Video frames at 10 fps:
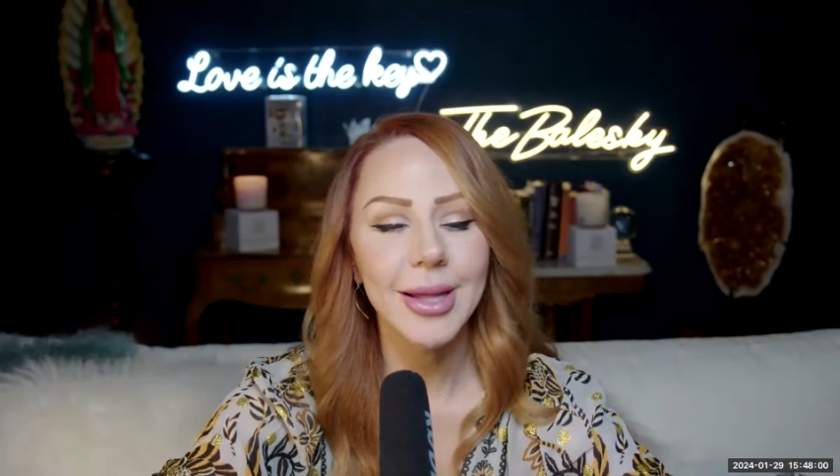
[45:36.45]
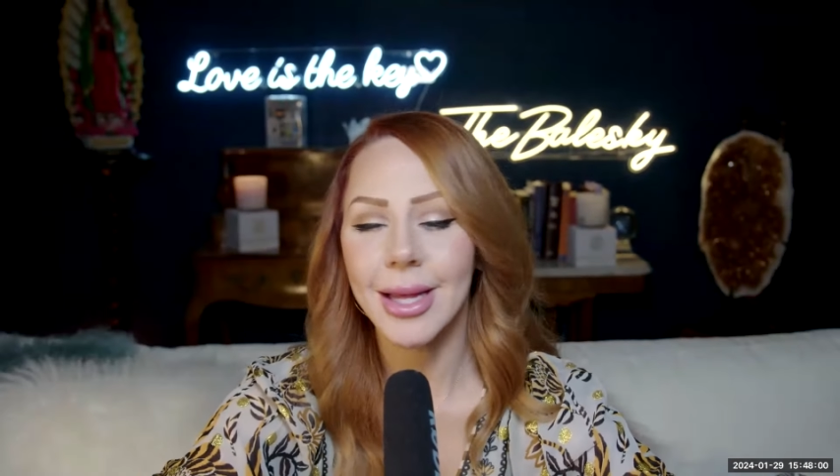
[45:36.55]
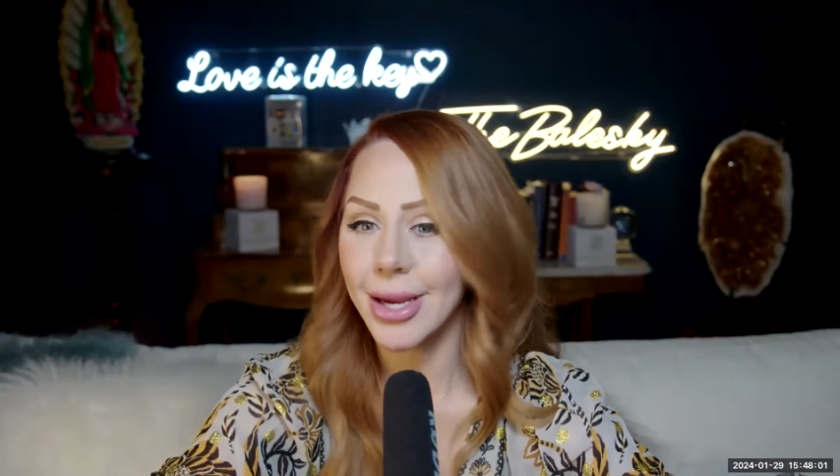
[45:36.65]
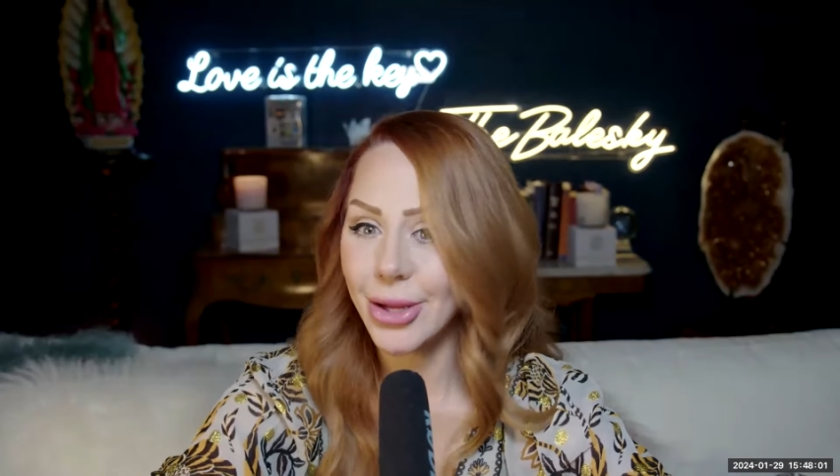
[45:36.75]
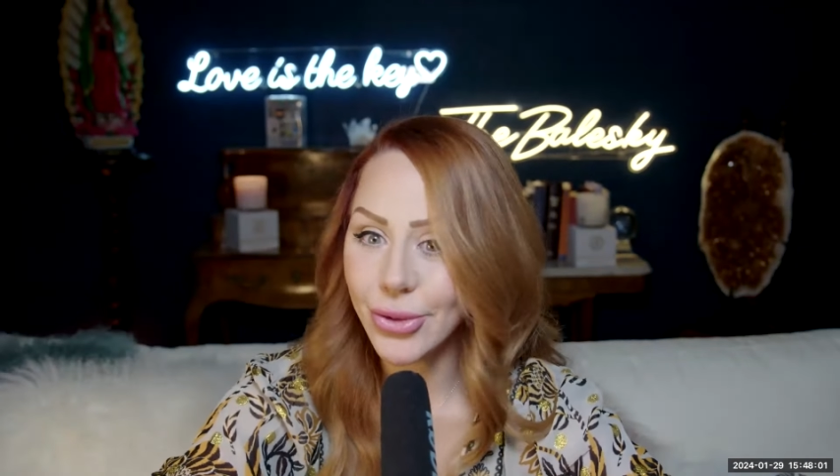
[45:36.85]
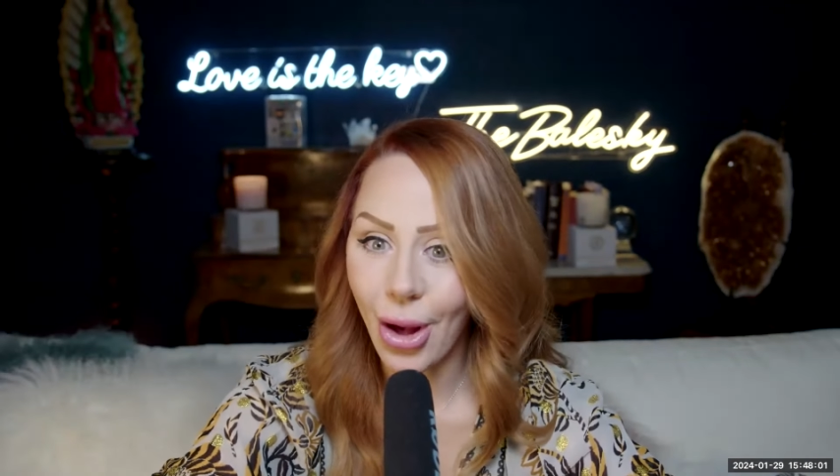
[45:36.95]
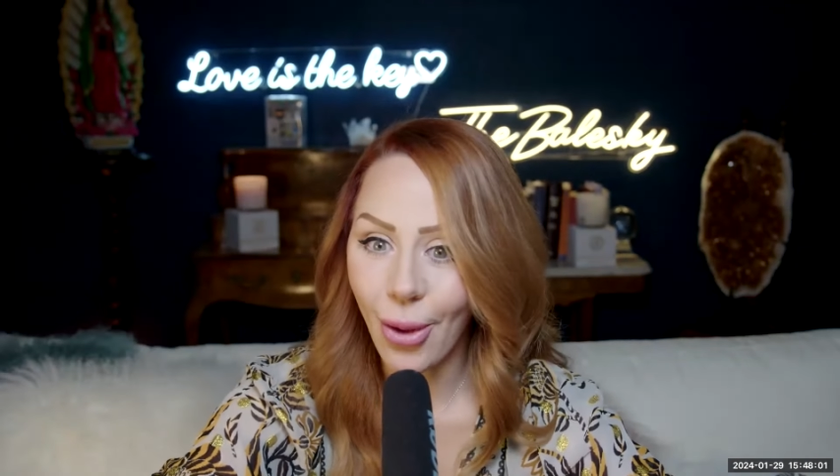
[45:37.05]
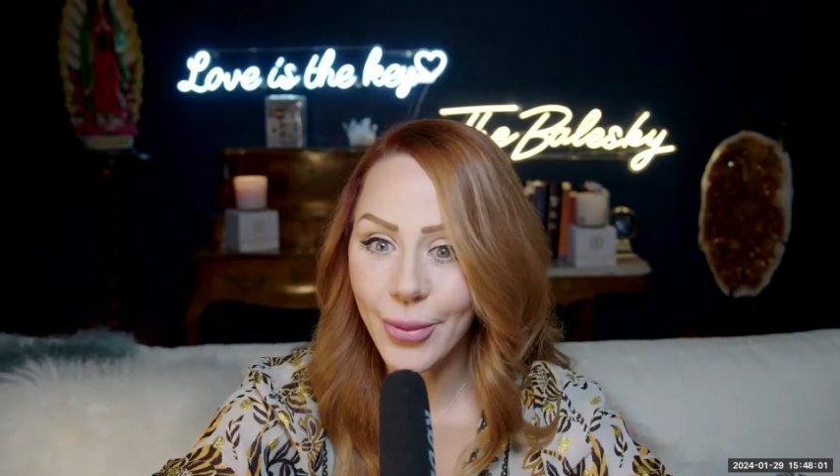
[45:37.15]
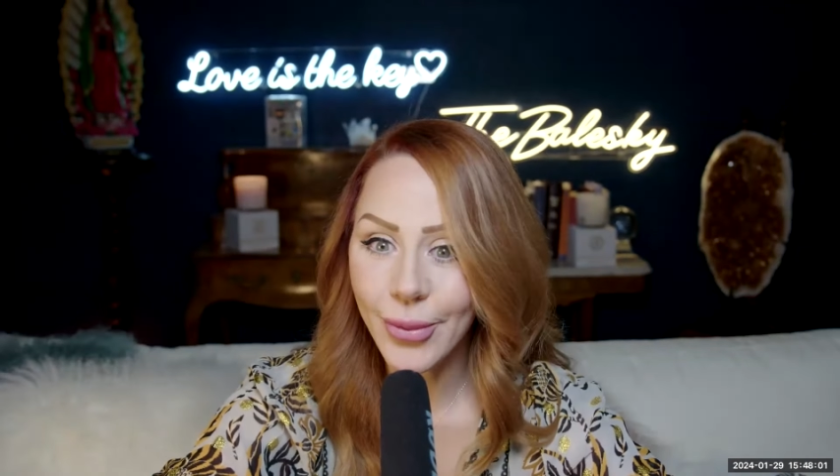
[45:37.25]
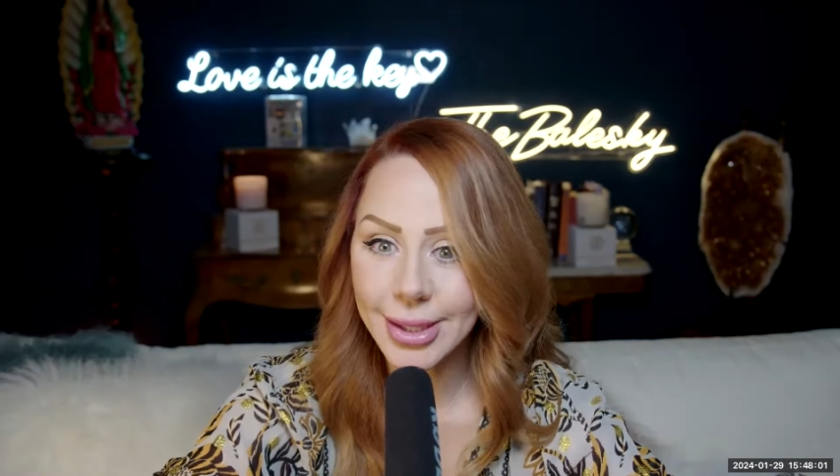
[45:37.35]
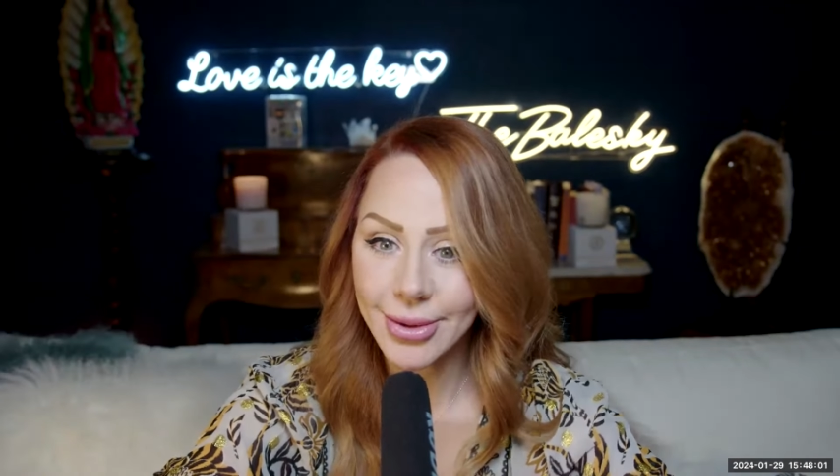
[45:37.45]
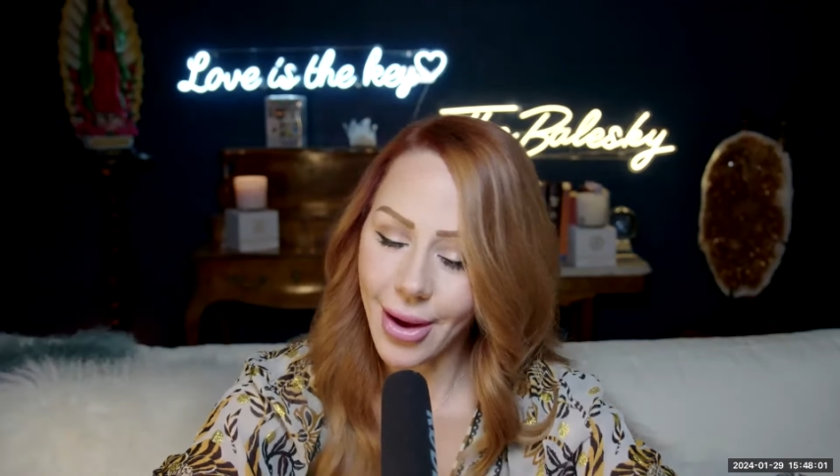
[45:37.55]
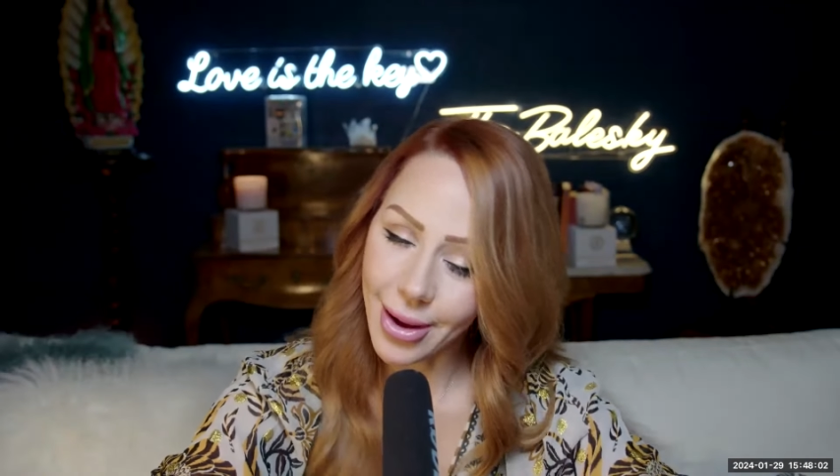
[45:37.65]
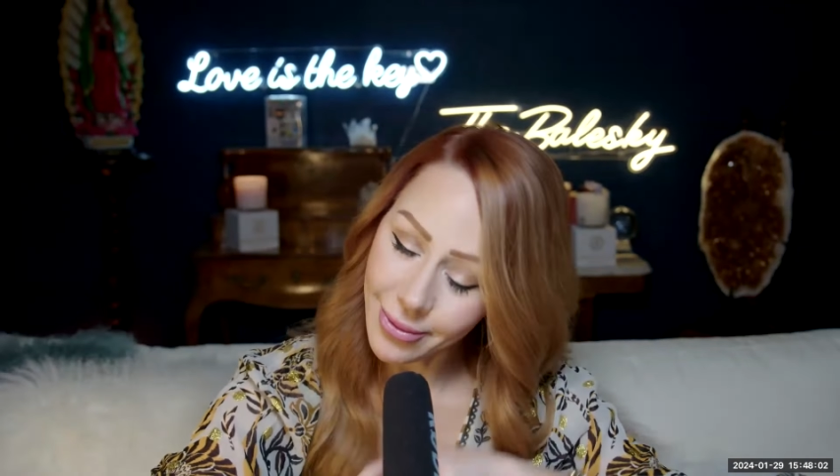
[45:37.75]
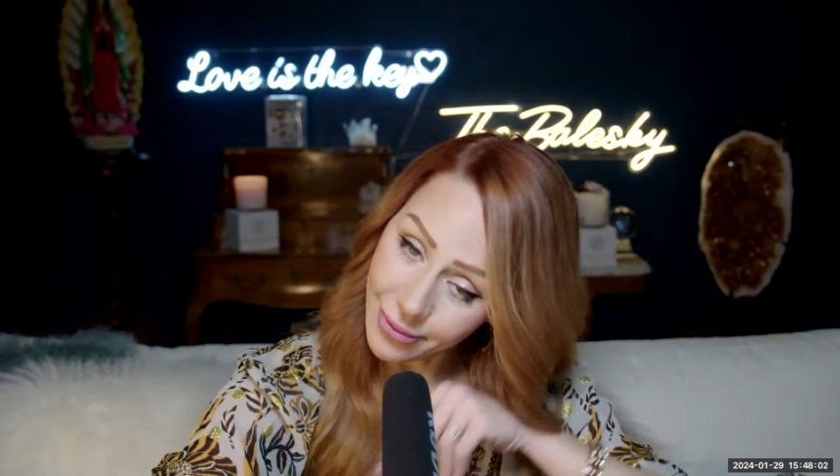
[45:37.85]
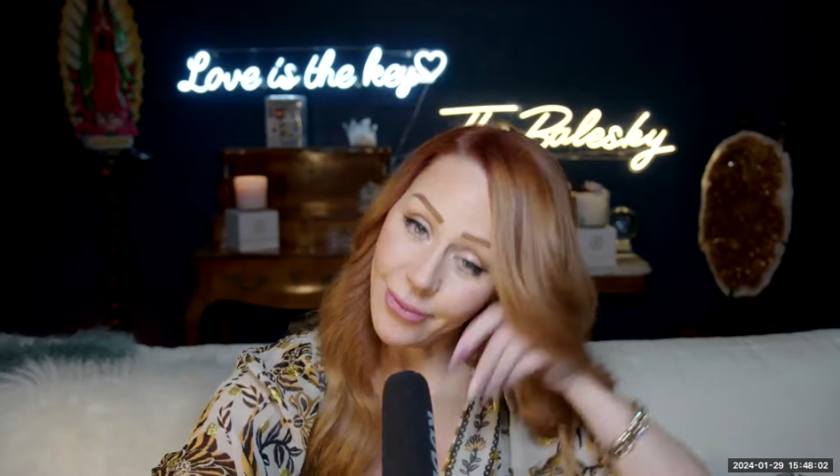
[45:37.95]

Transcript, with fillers: I said, can you tell me what it's on?